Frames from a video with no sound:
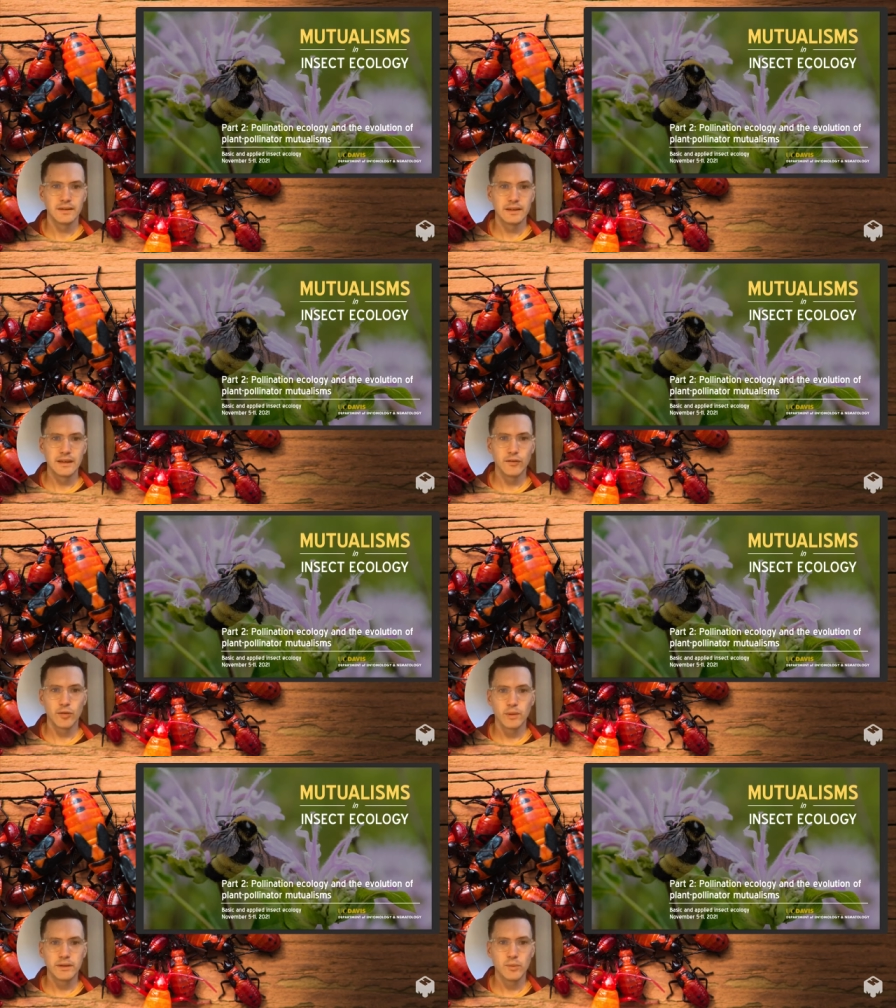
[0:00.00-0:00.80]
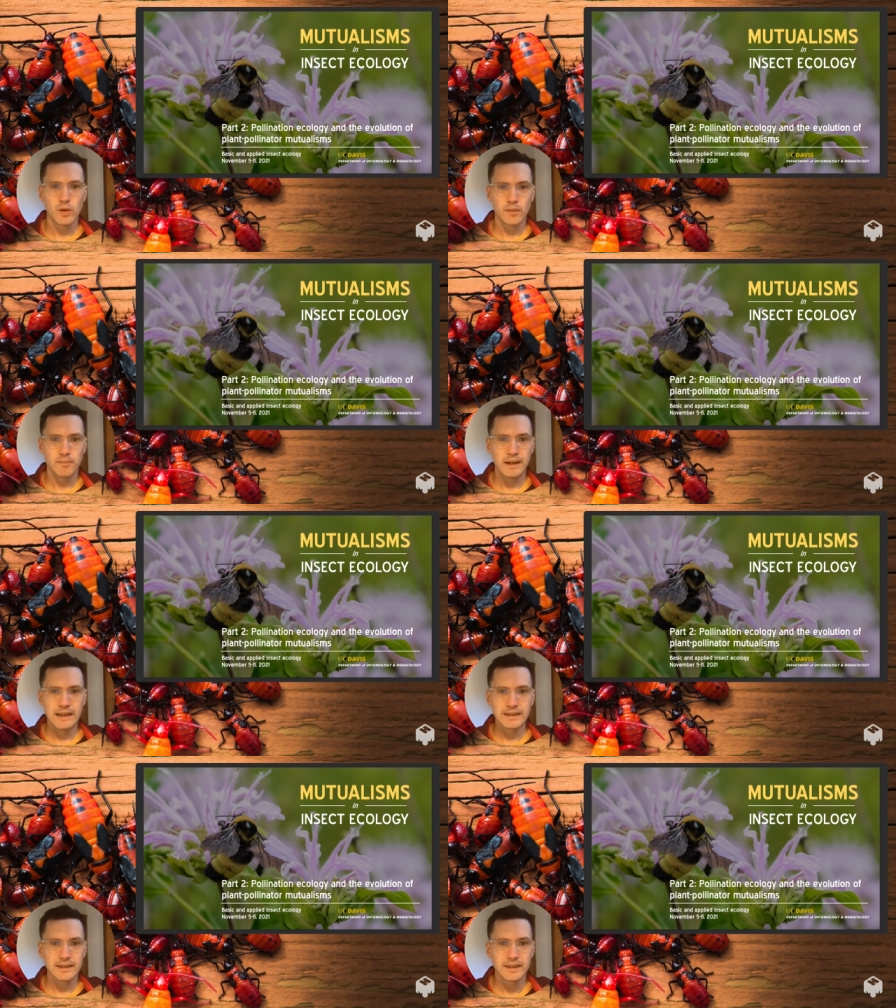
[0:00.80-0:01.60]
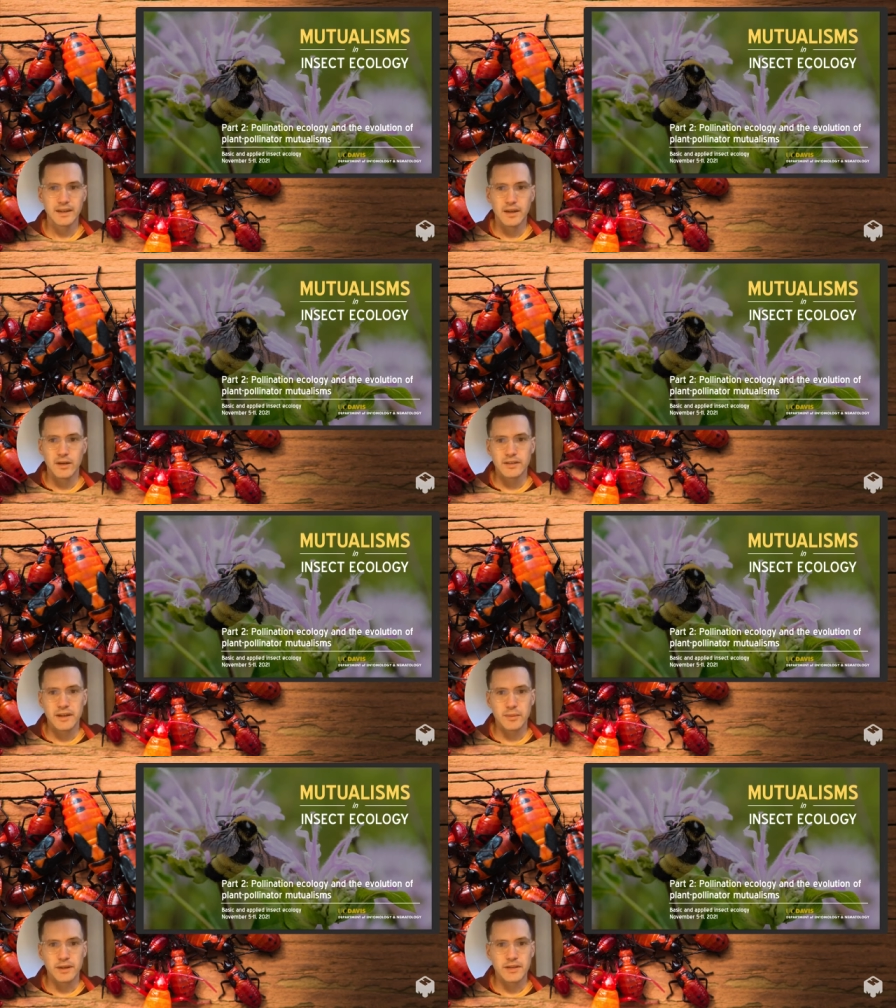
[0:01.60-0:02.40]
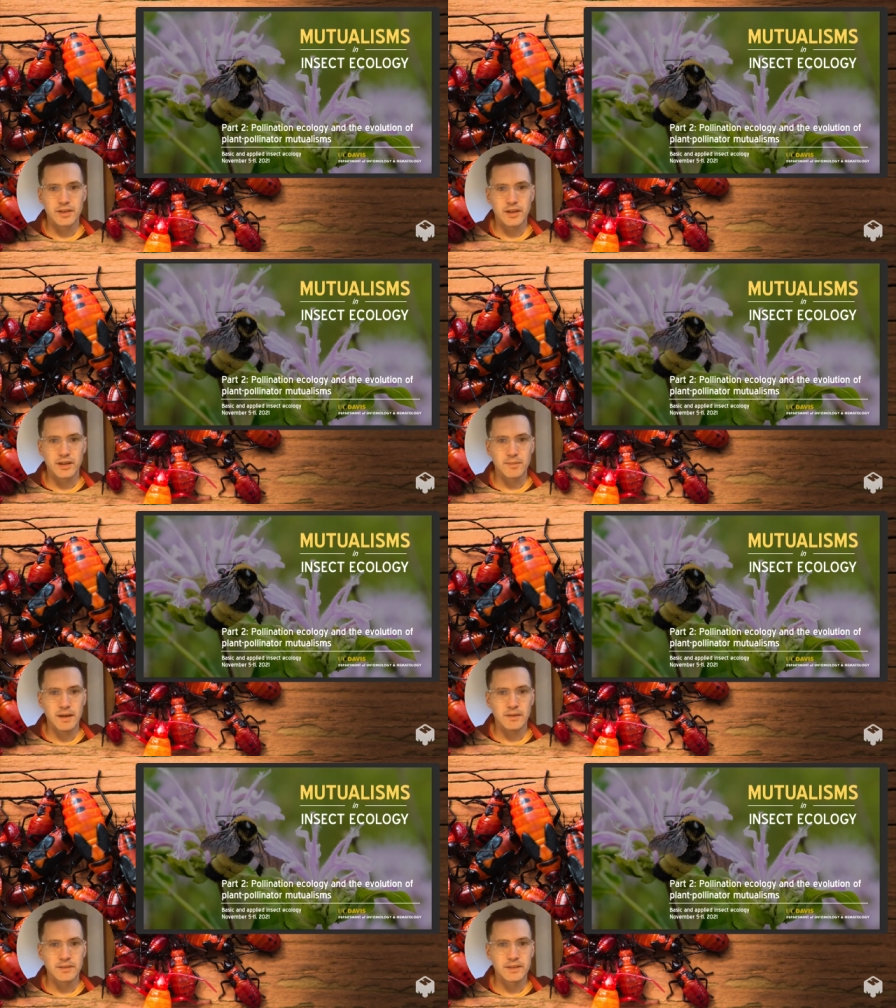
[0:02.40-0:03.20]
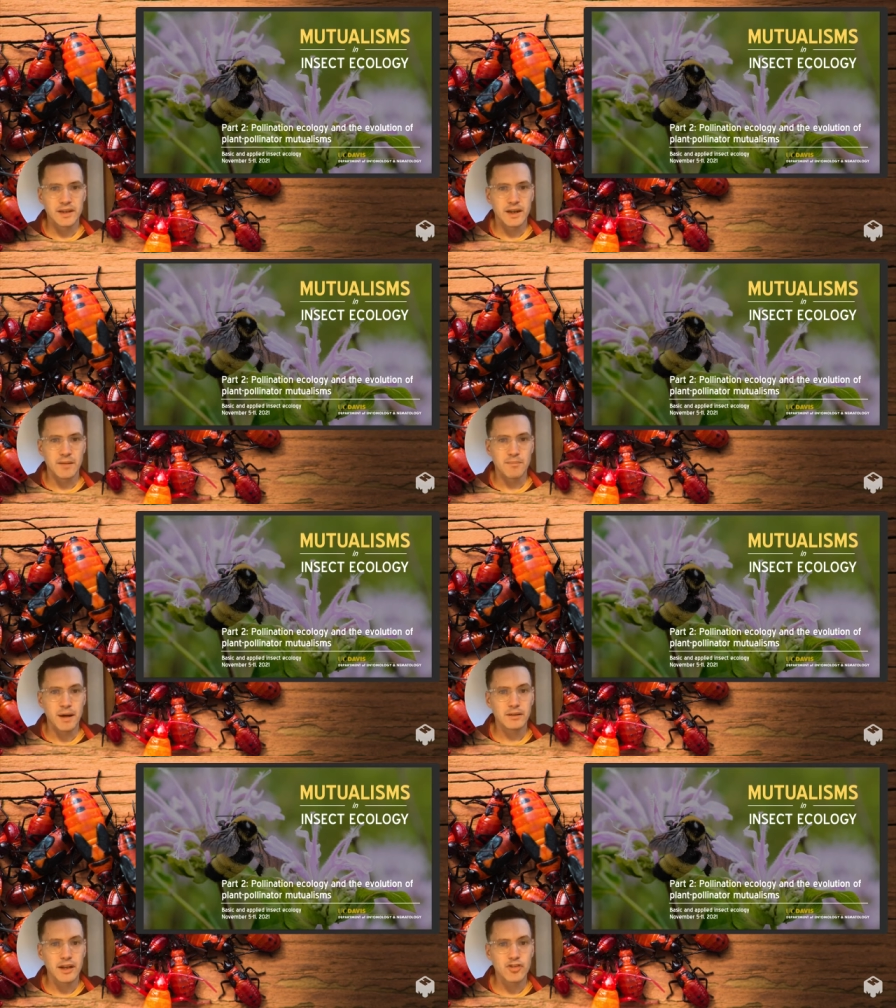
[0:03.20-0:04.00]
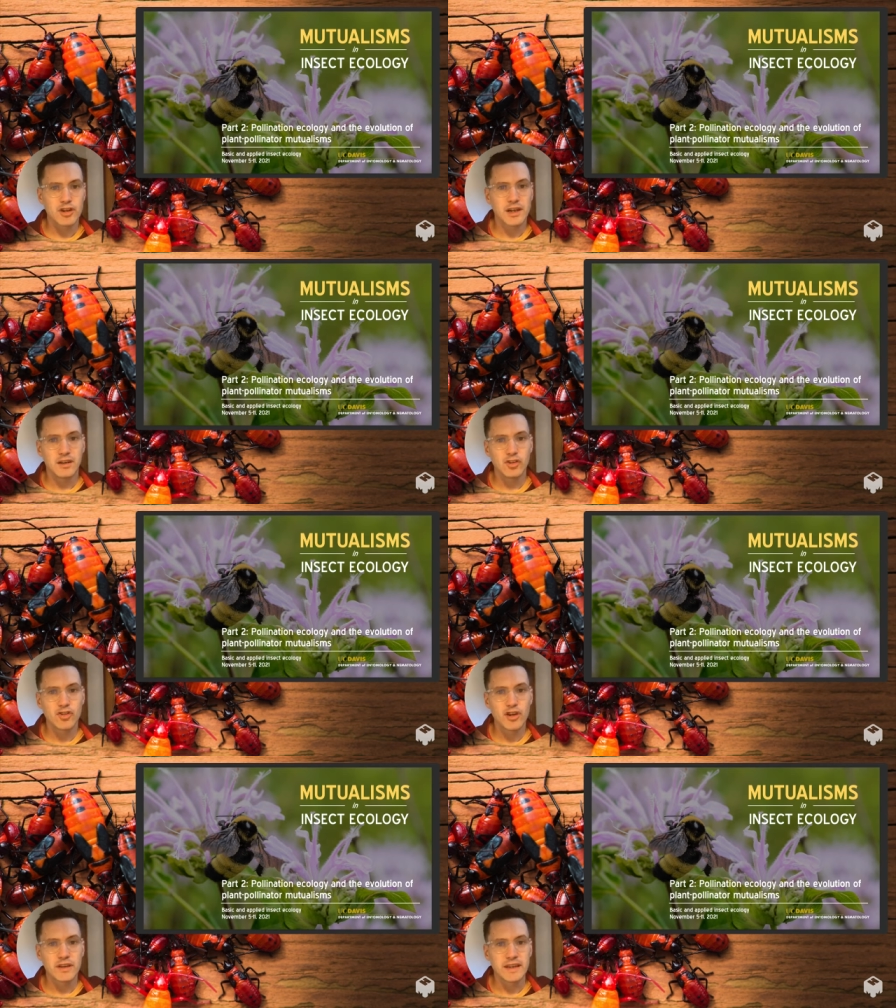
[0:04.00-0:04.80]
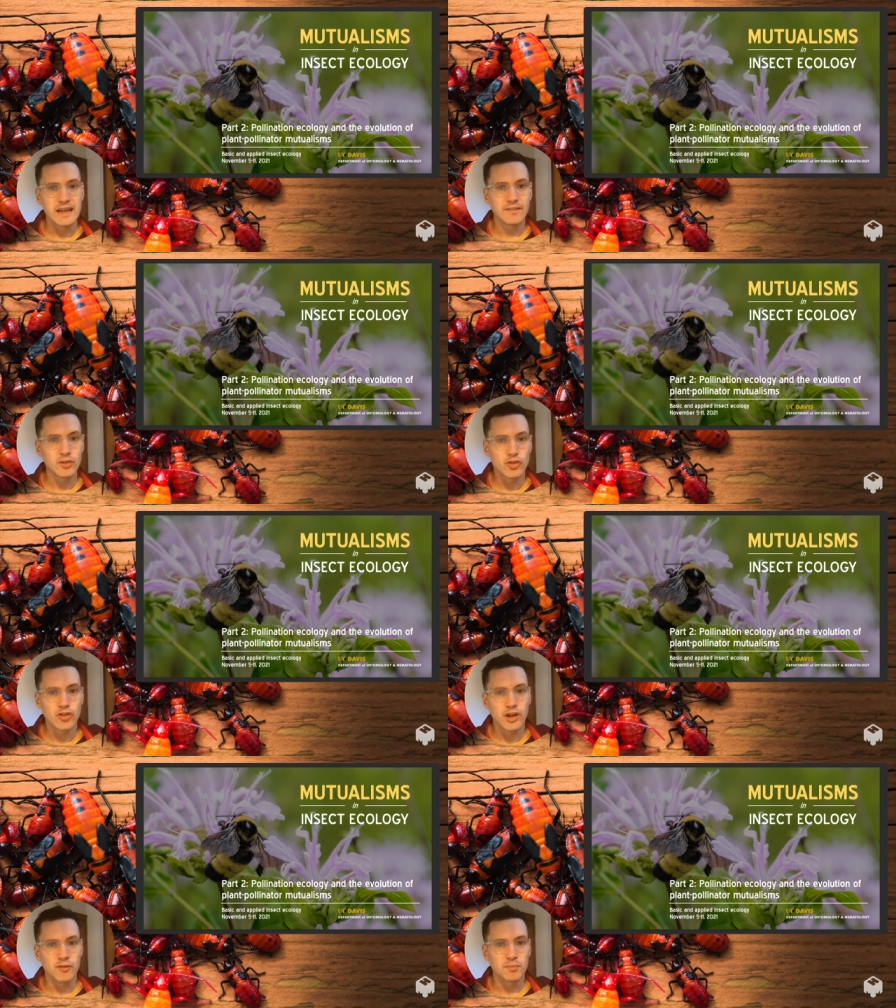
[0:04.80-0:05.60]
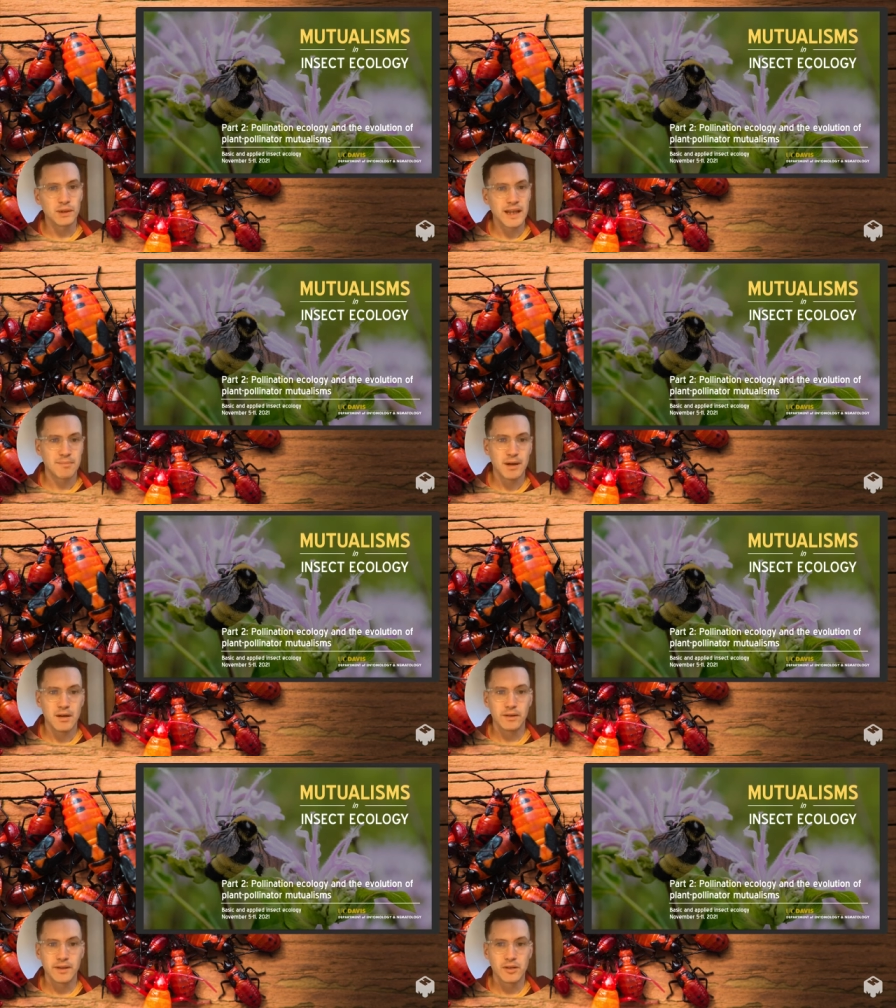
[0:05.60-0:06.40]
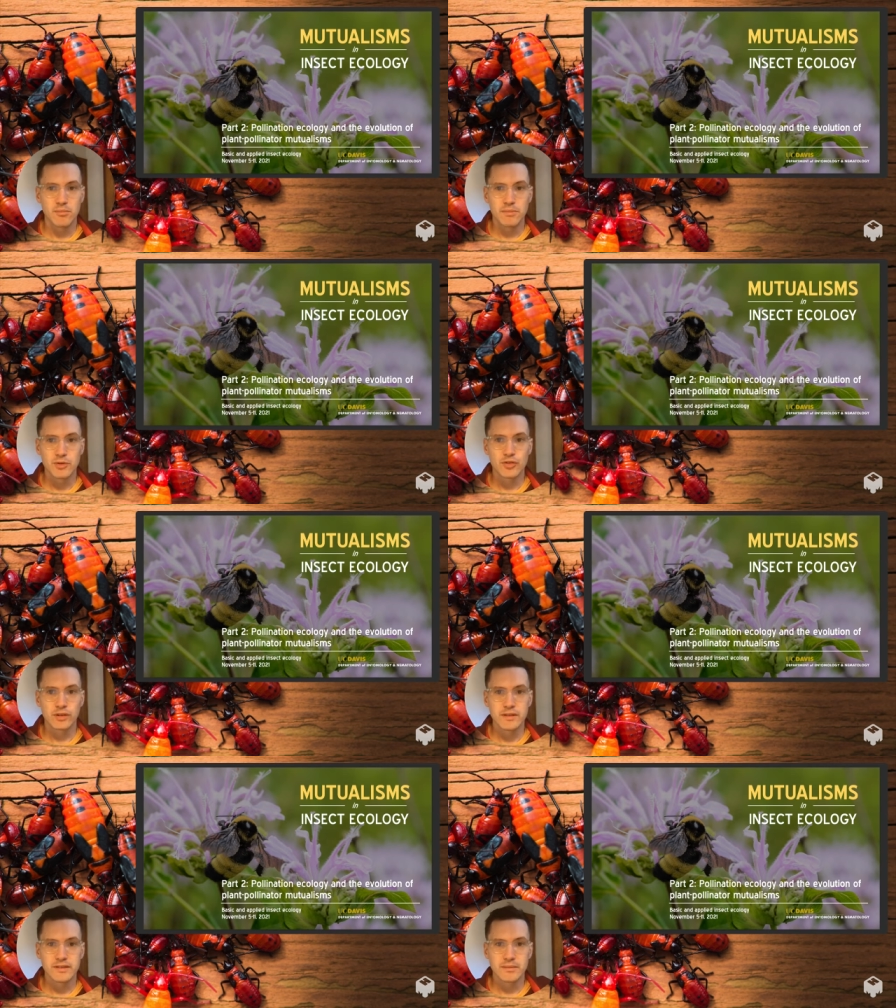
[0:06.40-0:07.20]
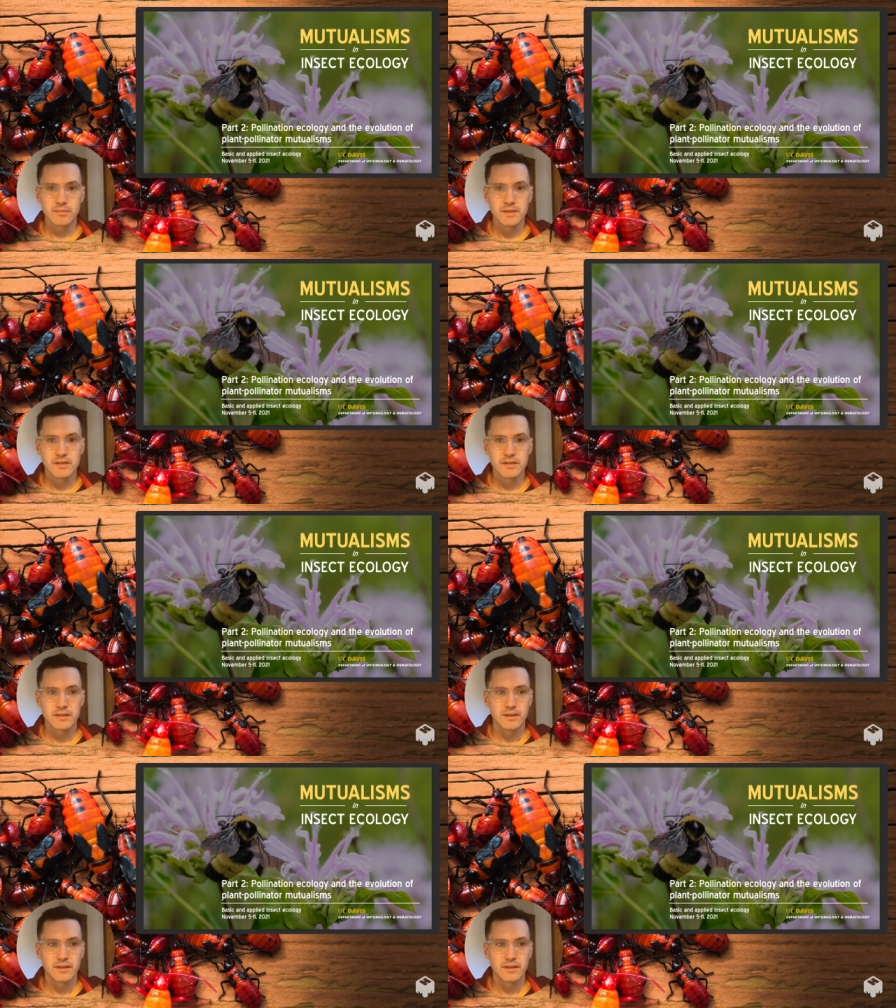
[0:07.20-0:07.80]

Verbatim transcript: Hello everyone, welcome back. Today we're going to talk about uh, pollination ecology and the evolution of plant pollinator mutualisms.